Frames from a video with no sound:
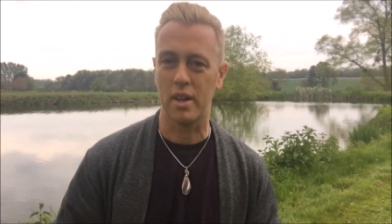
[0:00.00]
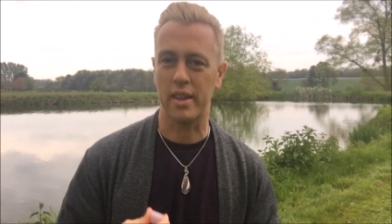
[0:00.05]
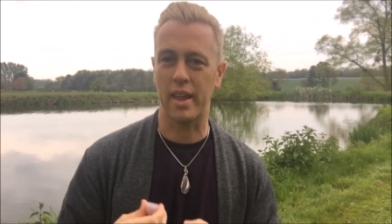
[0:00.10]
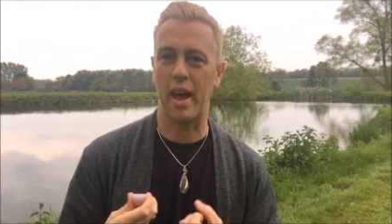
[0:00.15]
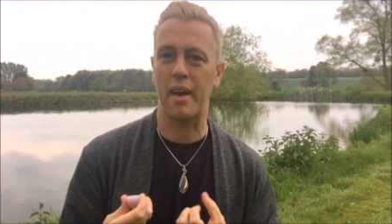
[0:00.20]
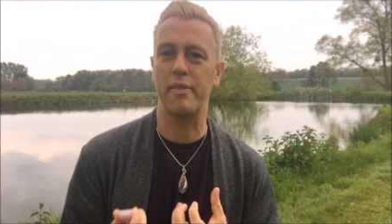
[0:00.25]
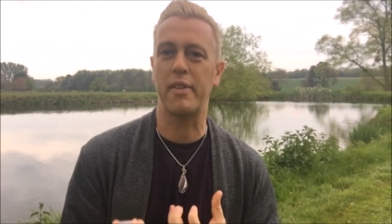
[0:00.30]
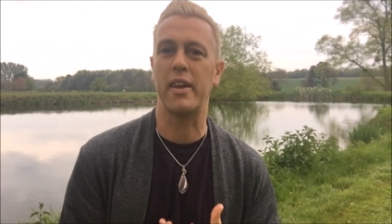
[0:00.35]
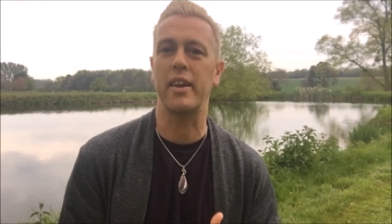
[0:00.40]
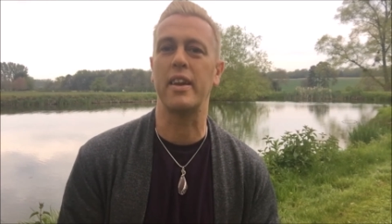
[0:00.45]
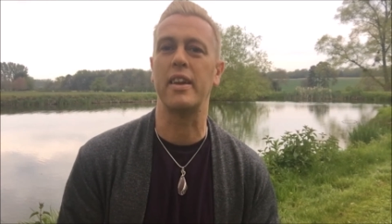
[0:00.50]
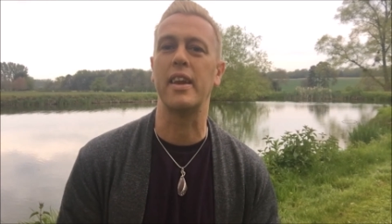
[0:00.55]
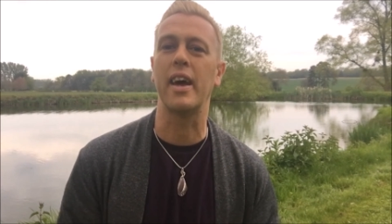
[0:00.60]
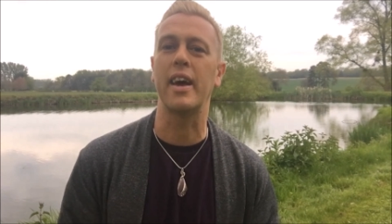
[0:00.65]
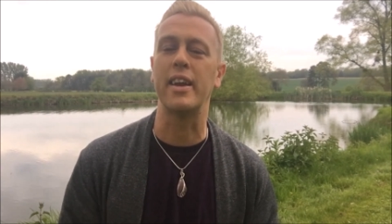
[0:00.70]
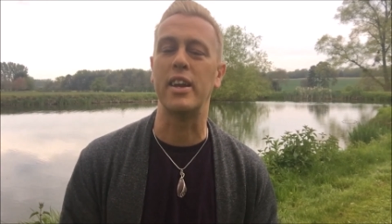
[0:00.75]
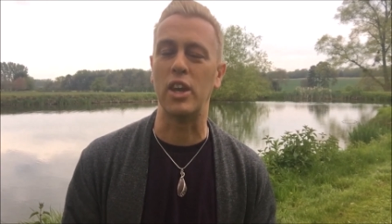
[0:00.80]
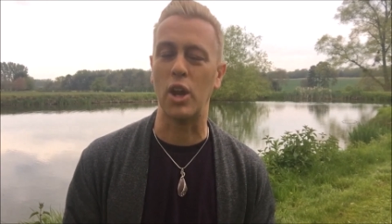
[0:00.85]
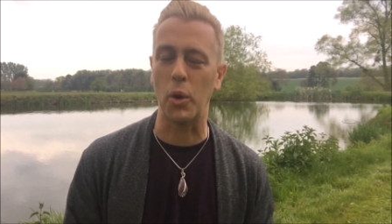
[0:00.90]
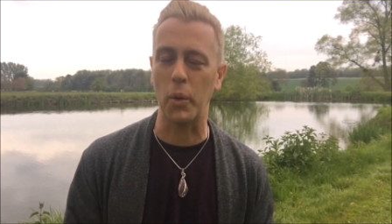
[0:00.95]
They have that
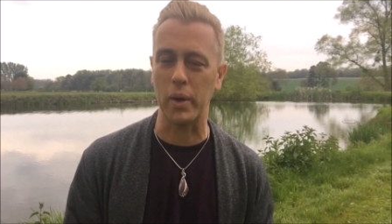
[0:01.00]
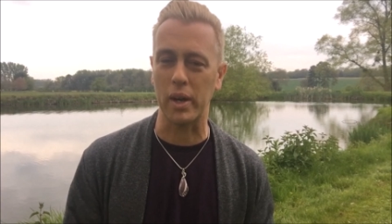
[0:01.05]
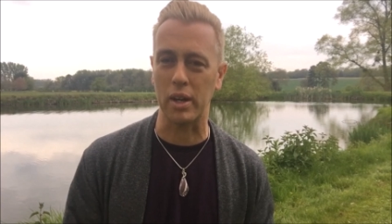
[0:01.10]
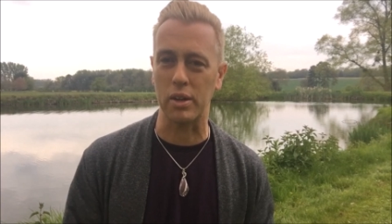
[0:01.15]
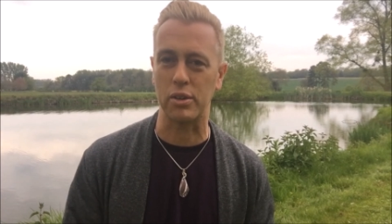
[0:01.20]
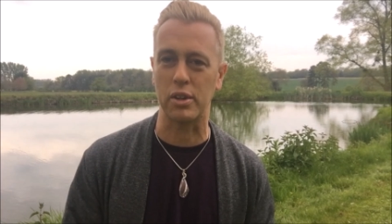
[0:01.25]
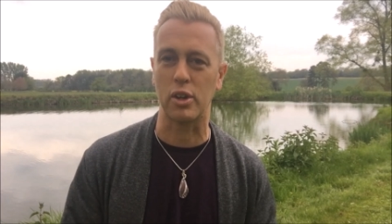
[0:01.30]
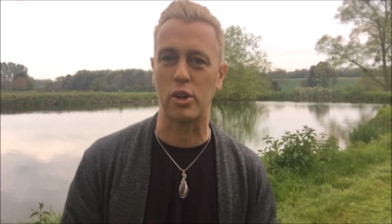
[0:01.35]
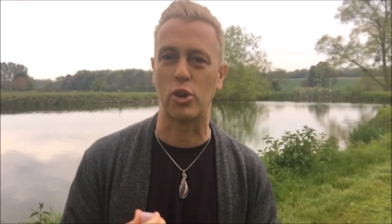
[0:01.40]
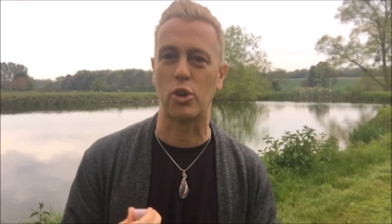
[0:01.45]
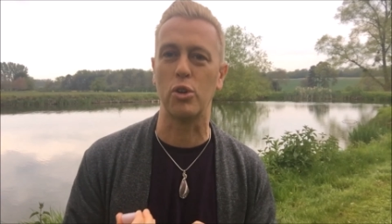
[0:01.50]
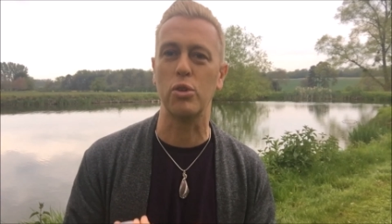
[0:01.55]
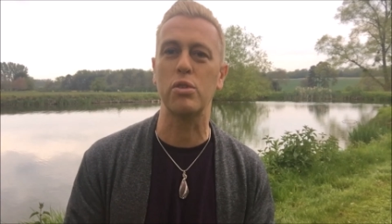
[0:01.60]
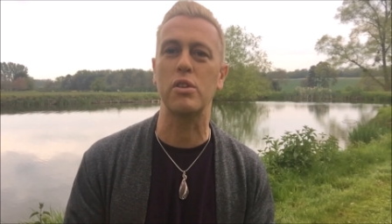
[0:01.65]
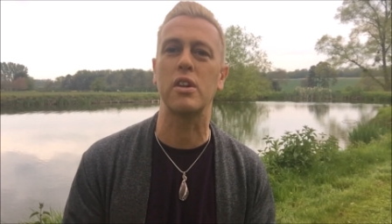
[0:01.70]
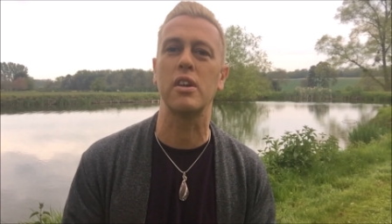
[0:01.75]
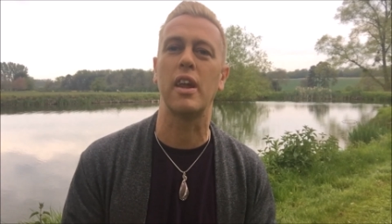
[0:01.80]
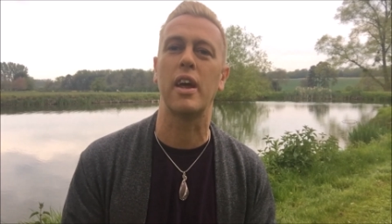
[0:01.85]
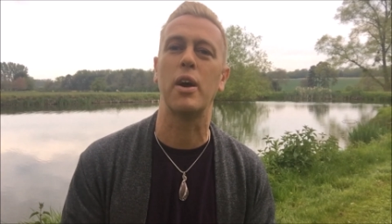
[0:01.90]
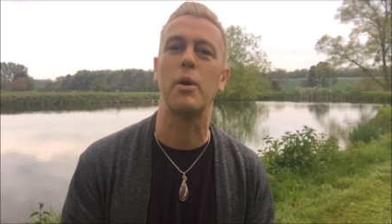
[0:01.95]
innate knowingness and Goose
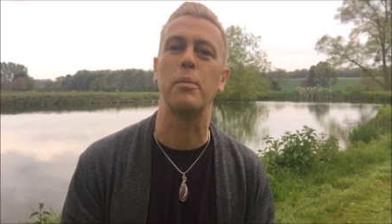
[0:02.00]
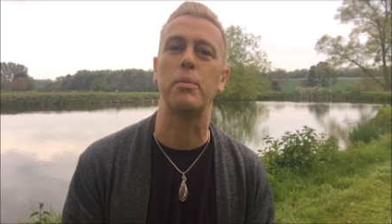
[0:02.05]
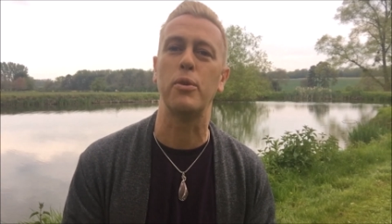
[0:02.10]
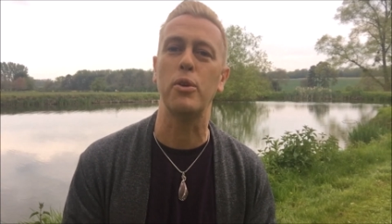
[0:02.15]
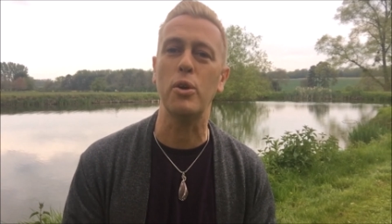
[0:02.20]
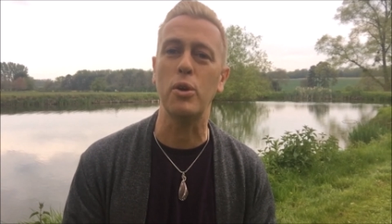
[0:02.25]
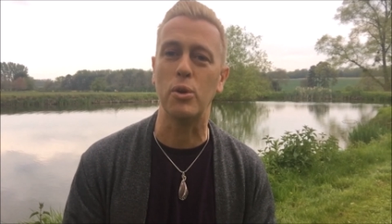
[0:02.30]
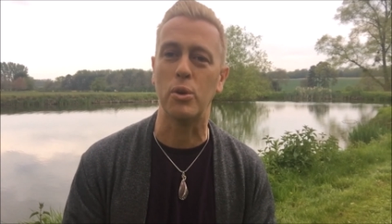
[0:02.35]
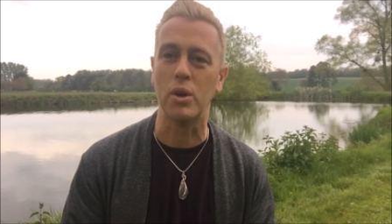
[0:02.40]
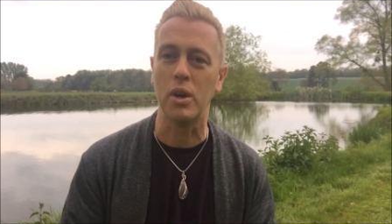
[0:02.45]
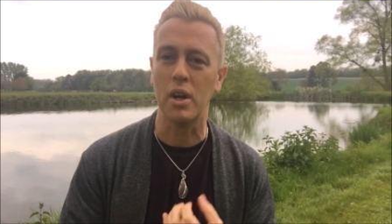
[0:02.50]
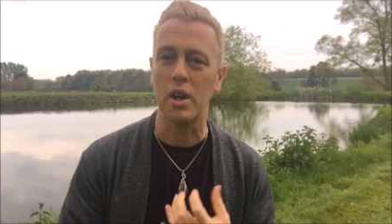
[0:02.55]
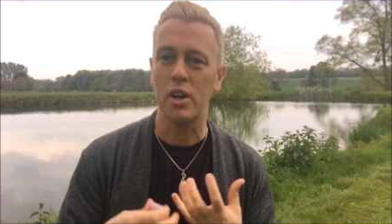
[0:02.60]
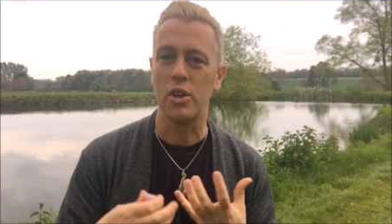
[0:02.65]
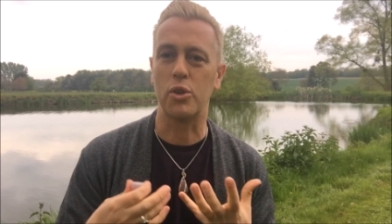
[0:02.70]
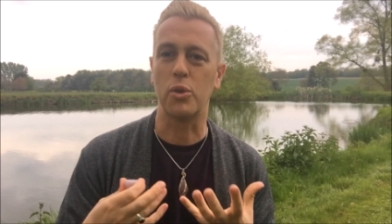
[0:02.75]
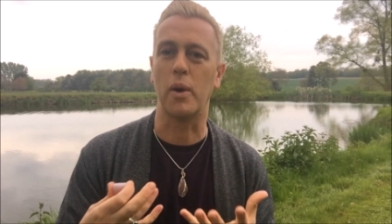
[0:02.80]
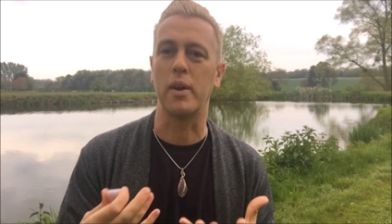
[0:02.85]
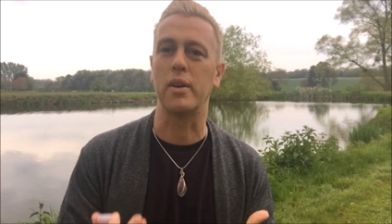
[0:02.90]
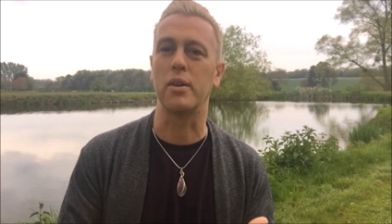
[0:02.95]
can help you
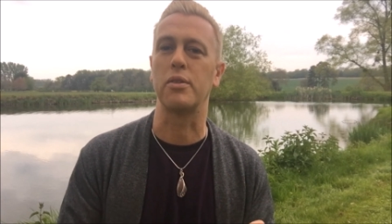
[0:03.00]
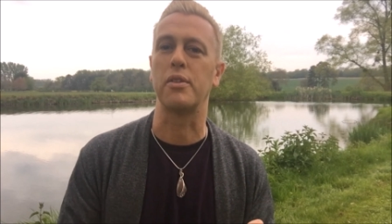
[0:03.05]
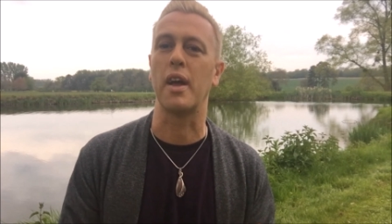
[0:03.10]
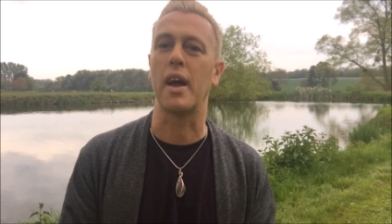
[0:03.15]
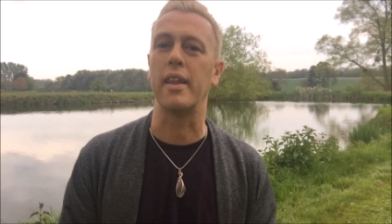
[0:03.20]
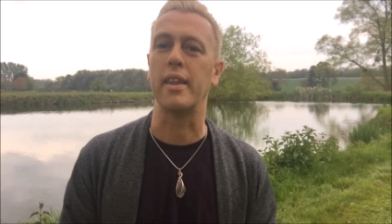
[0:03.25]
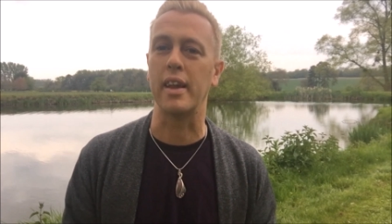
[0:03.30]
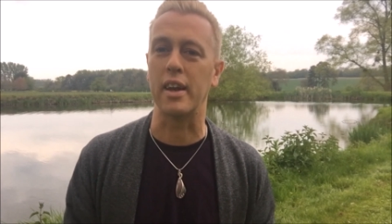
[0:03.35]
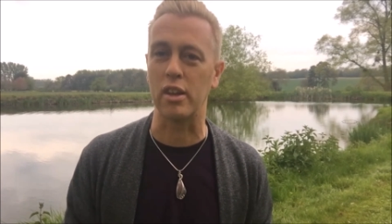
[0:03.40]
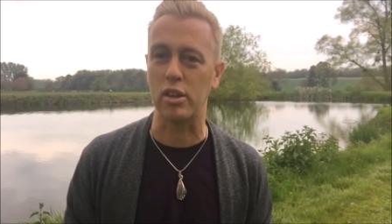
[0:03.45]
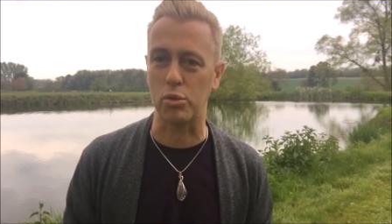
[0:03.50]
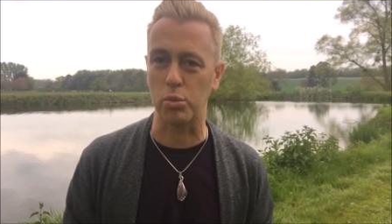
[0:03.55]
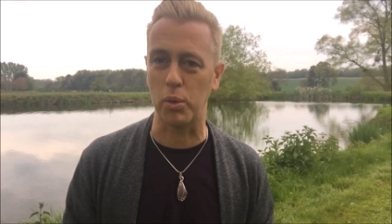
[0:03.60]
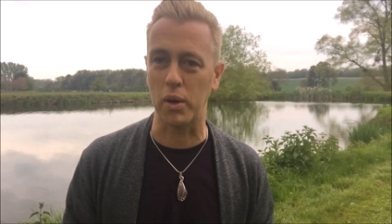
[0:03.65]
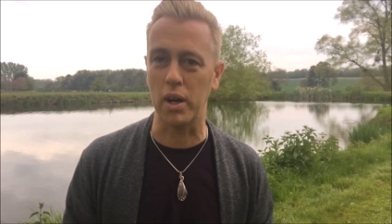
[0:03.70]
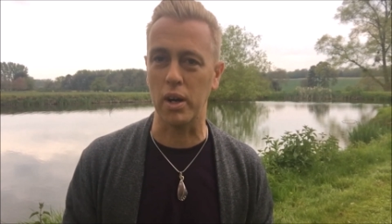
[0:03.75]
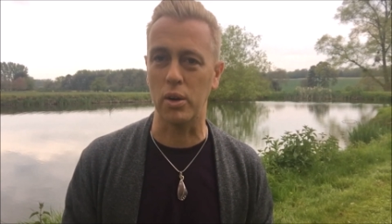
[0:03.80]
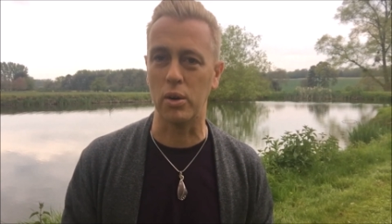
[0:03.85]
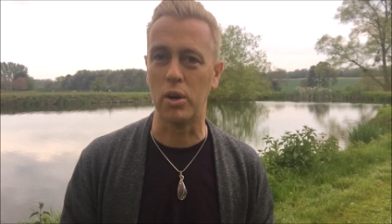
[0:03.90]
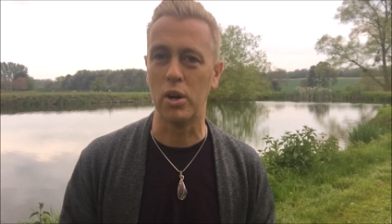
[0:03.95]
to understand that as
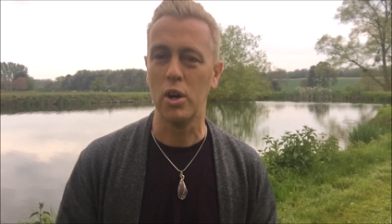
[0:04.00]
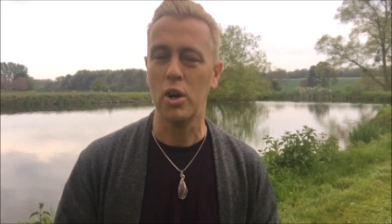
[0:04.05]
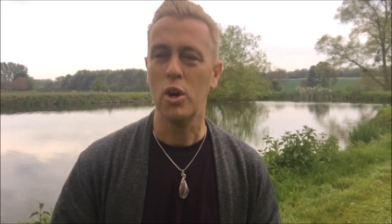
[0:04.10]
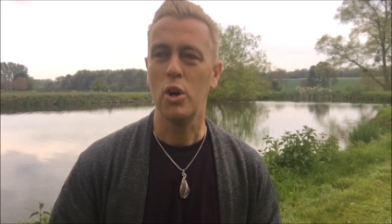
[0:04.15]
well.